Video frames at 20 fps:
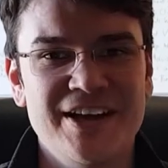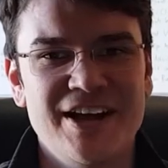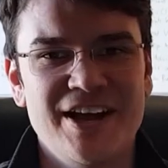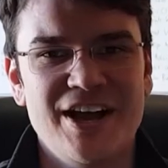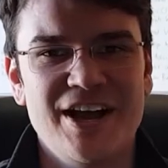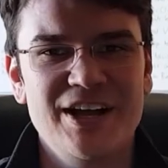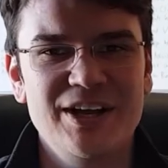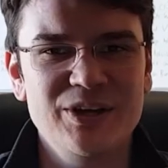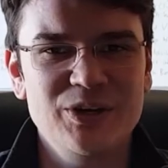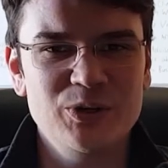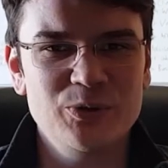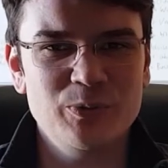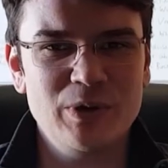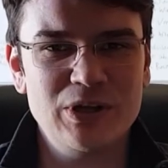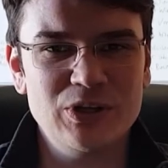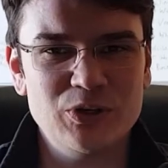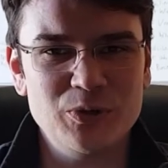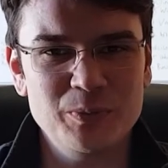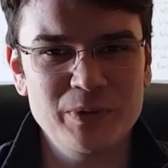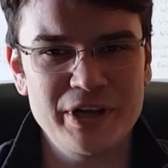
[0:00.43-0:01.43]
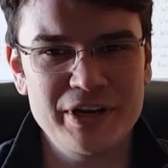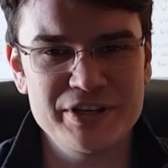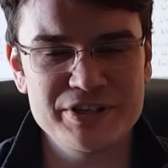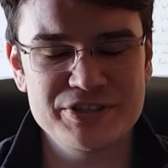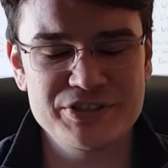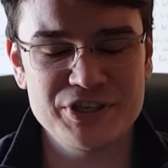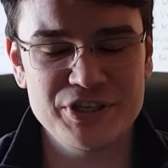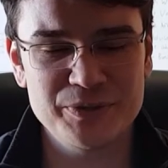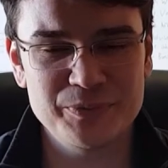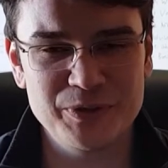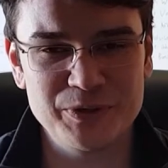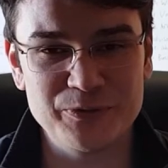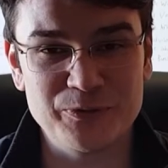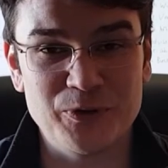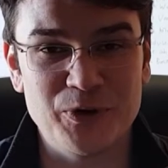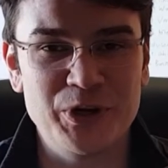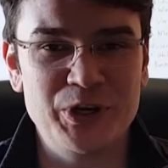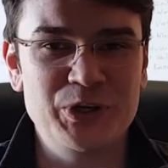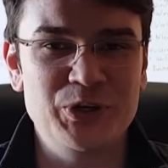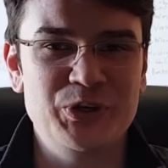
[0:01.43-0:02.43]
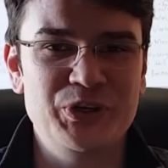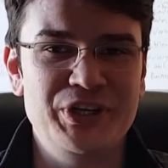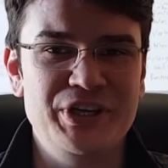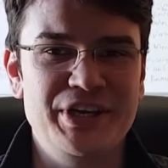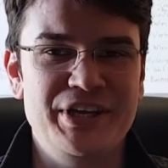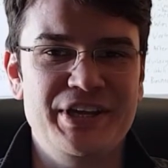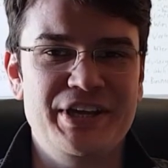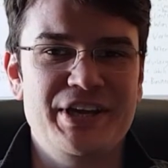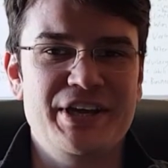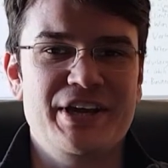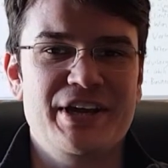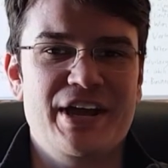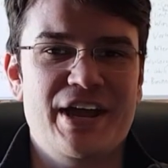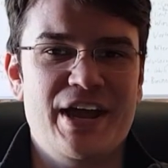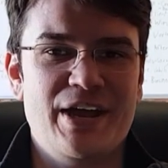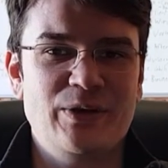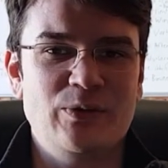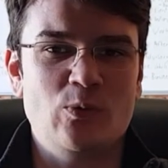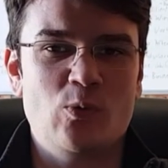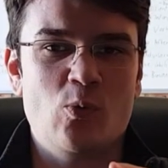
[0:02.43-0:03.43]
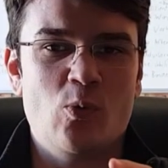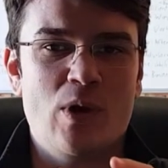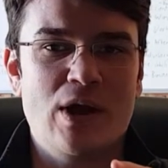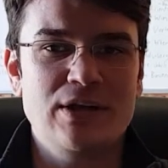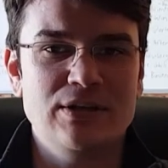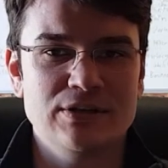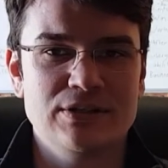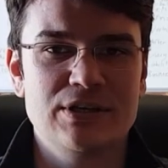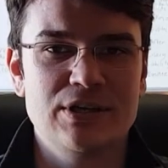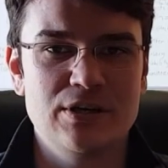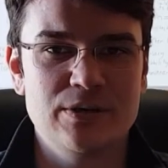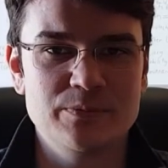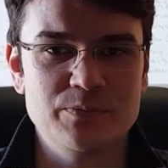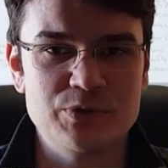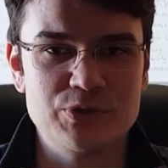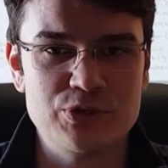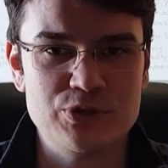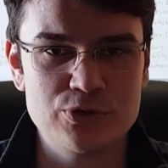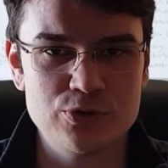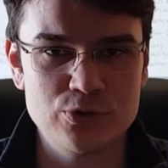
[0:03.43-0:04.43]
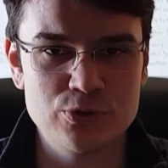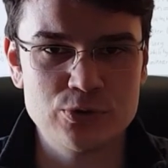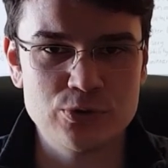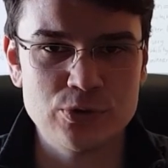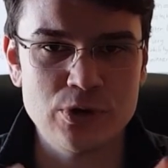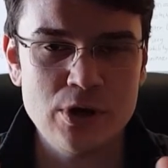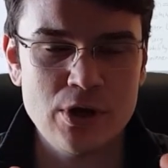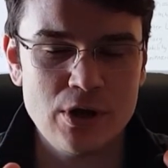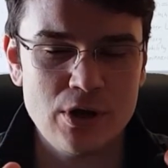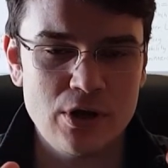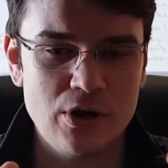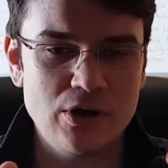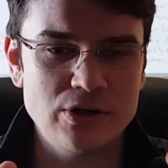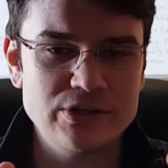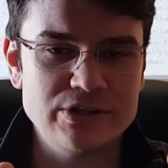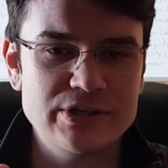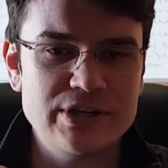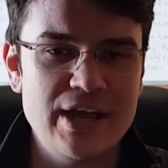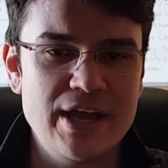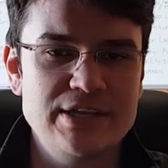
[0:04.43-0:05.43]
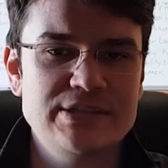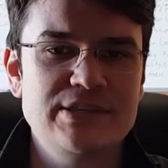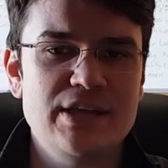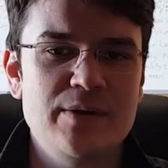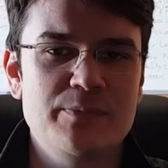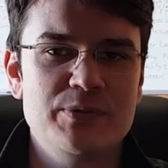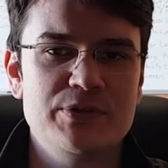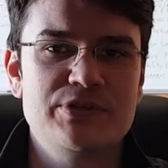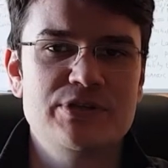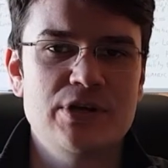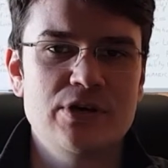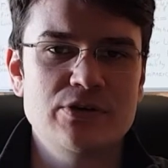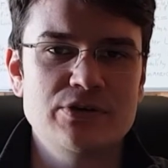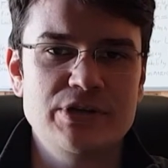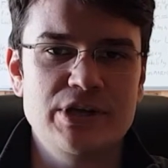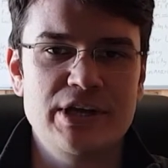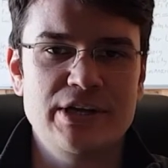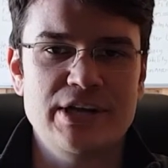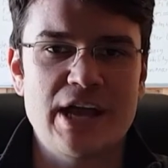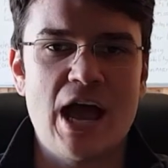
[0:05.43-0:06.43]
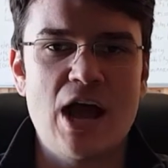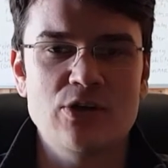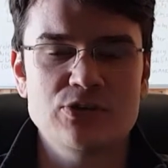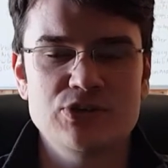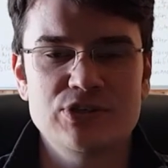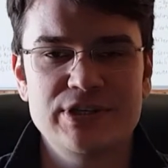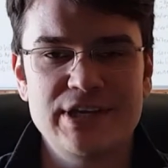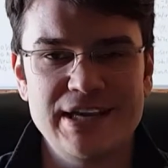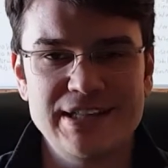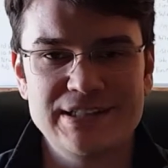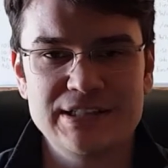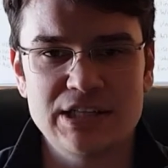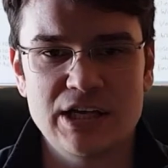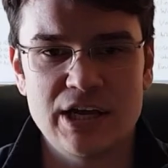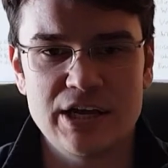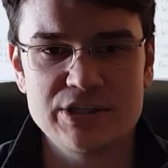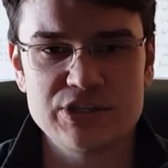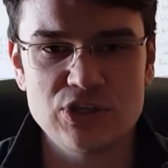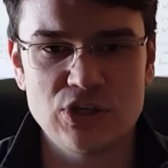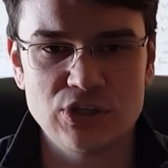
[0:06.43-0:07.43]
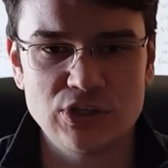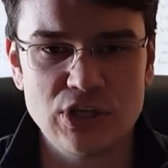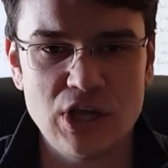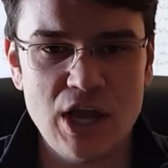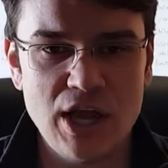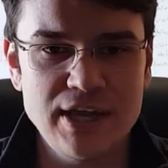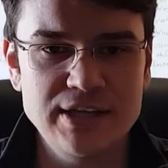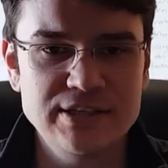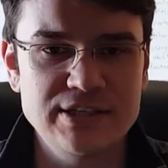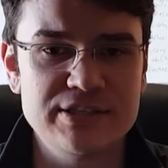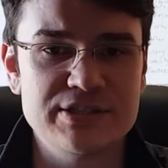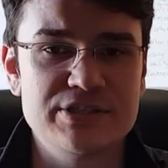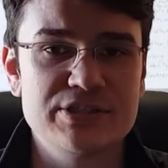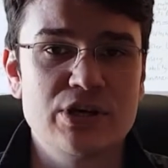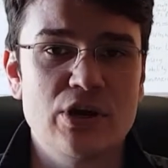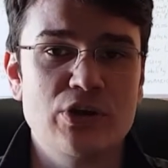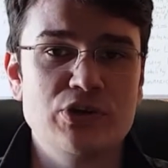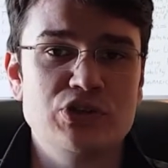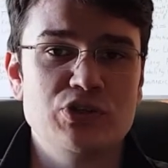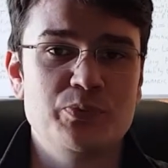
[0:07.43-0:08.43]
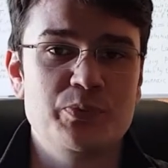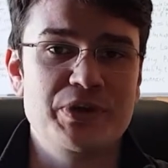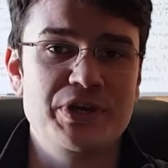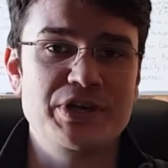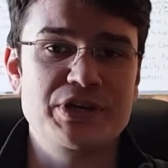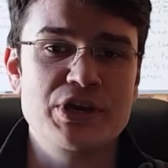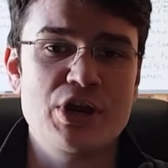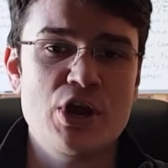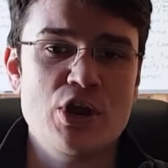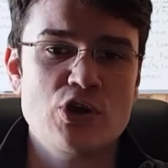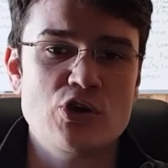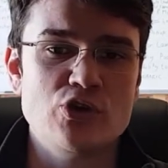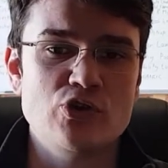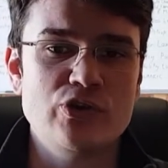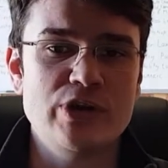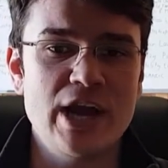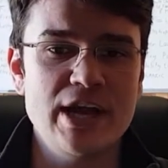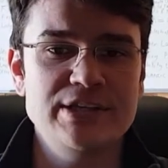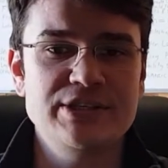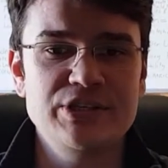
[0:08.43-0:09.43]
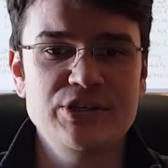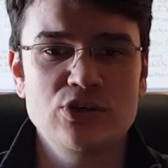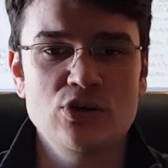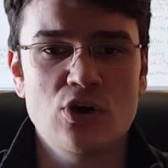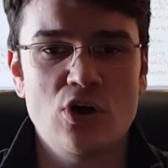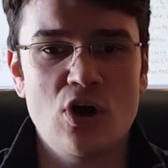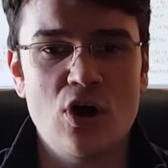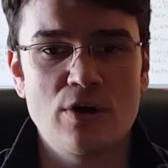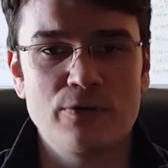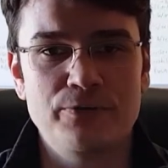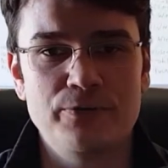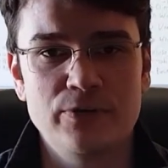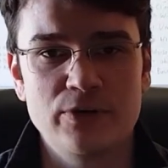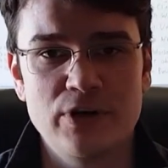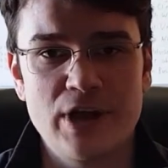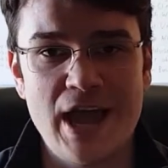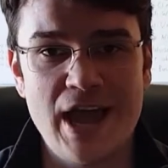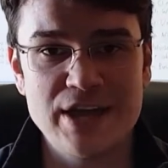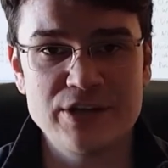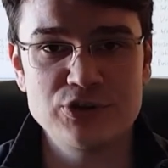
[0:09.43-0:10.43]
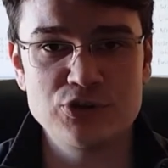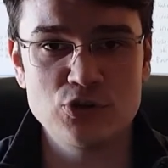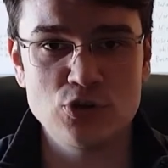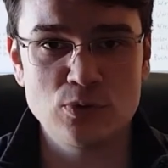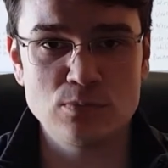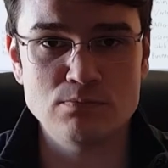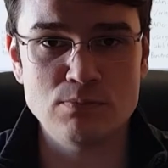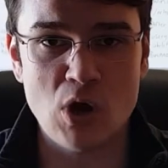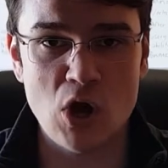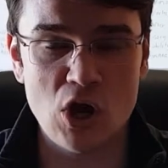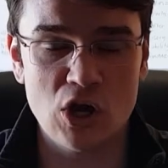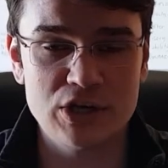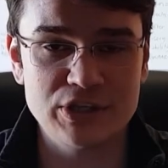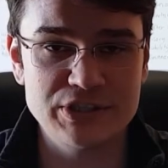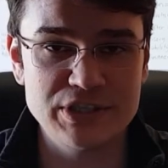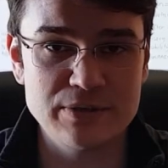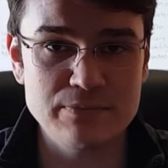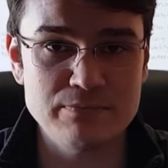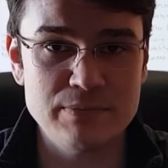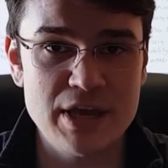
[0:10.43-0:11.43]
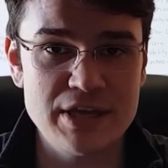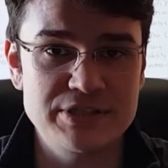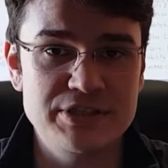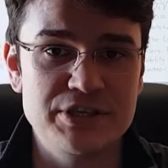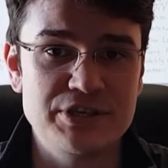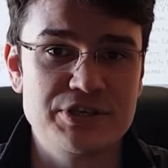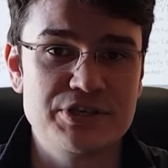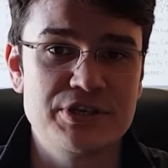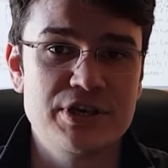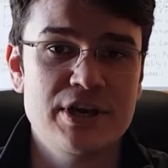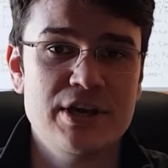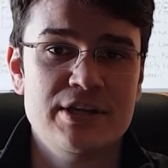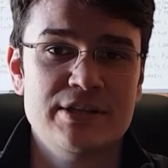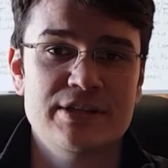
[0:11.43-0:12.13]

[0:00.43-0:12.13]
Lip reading: Hello and welcome, ladies and gentlemen. Fanie Naude here, and welcome to our next episode in how to get clients online. This is going to be creating your offer and your marketing message.